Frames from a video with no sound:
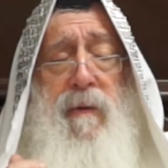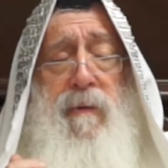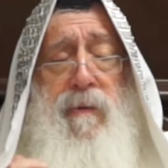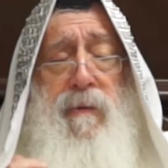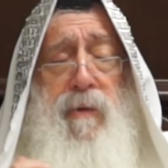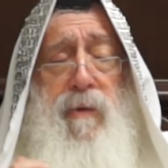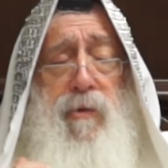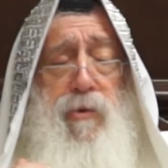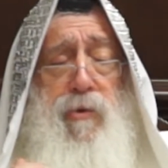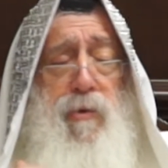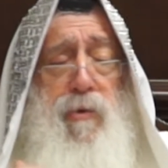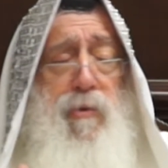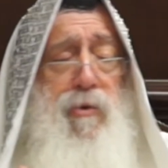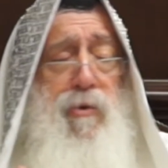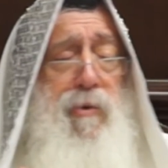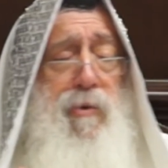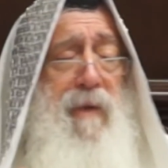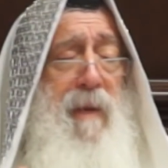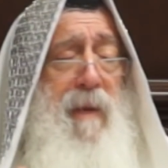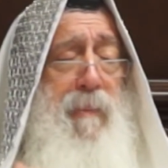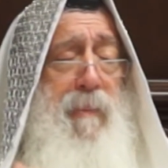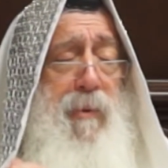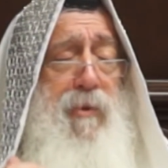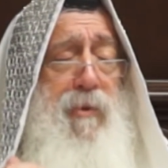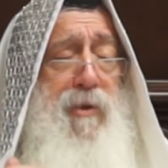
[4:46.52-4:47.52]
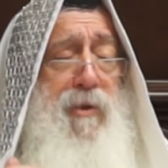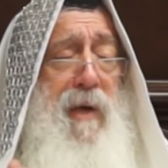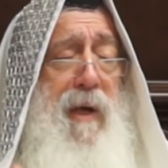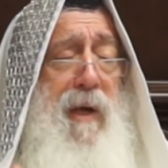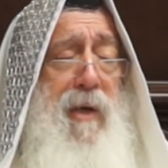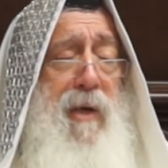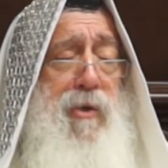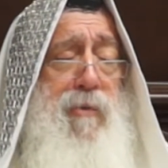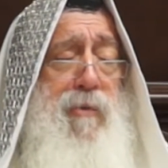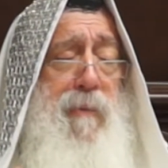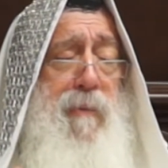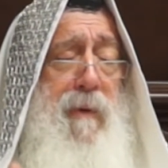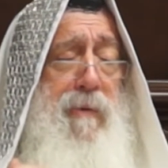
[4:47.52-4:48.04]
the Jew should approach
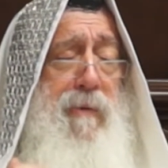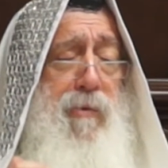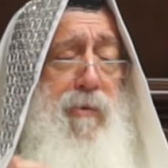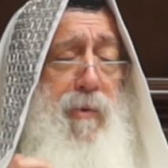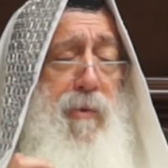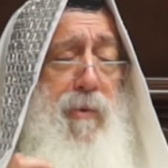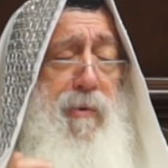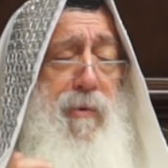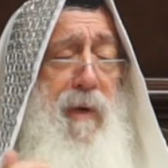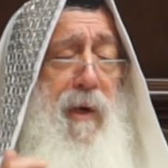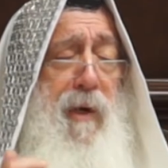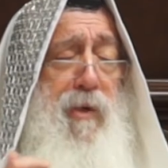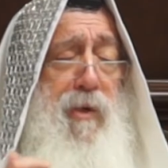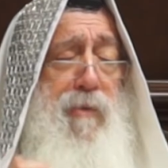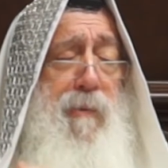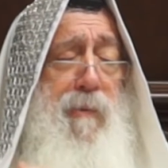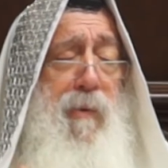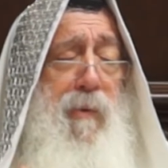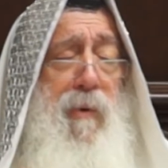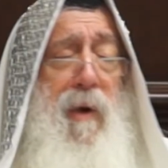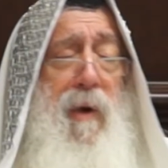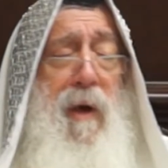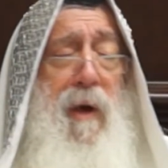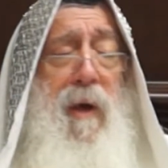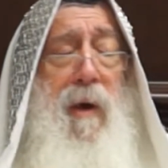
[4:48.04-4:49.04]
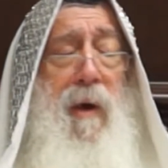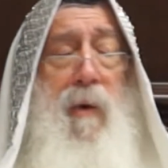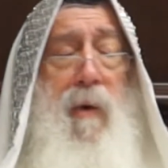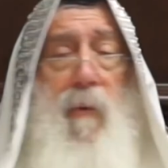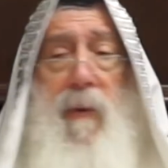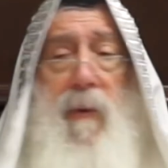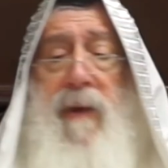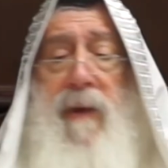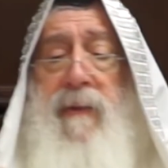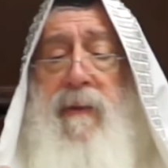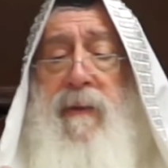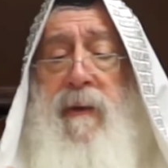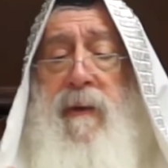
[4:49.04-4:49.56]
HaKadosh Baruch Hu.
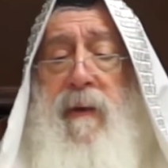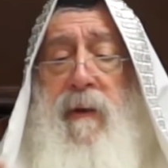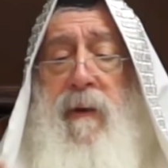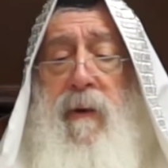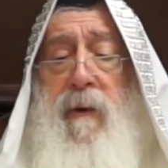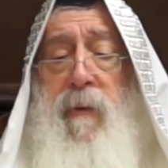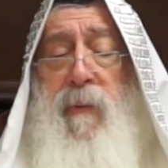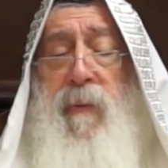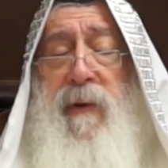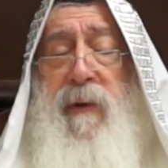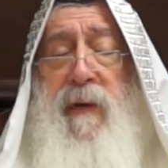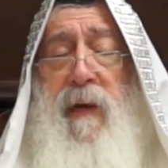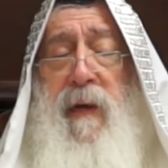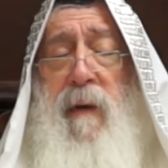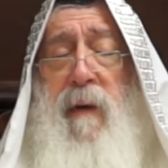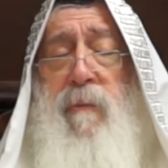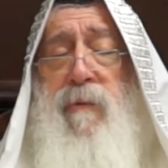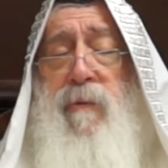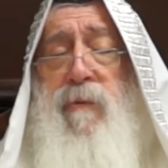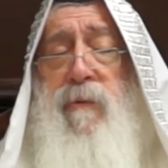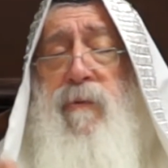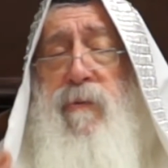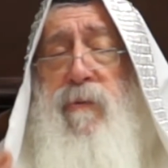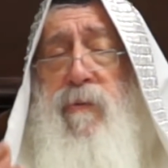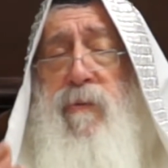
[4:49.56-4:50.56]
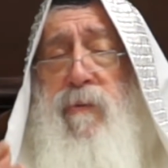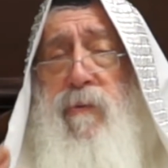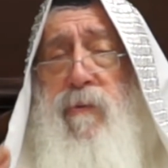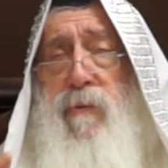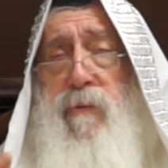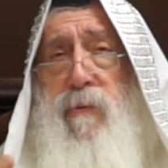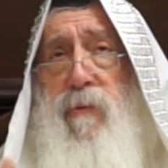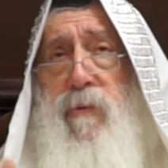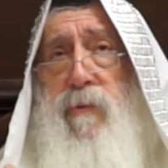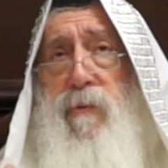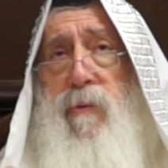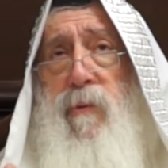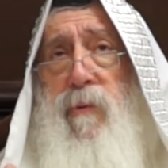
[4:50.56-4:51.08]
When we come
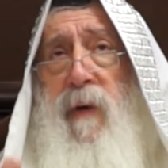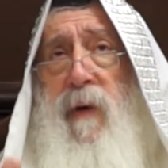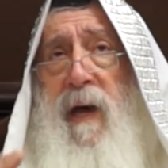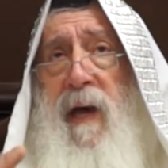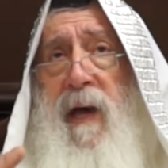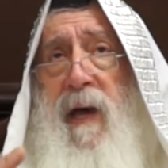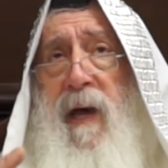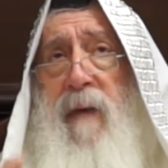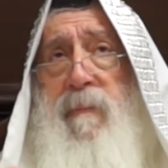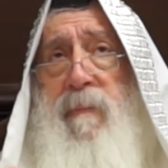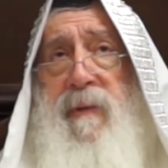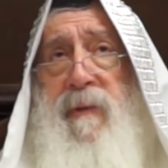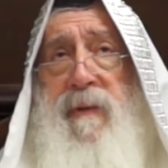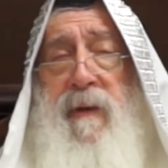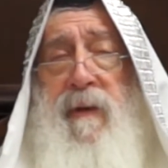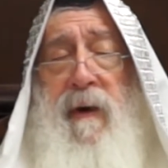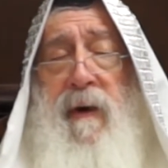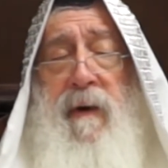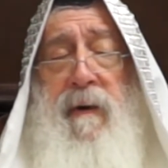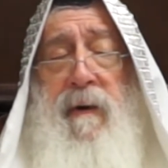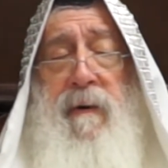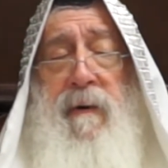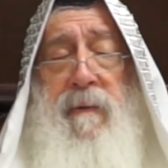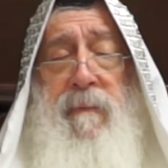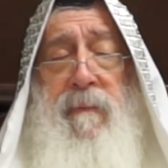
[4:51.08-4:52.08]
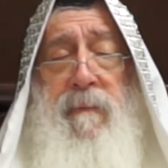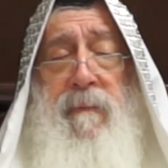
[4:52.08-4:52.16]
to do Amidah,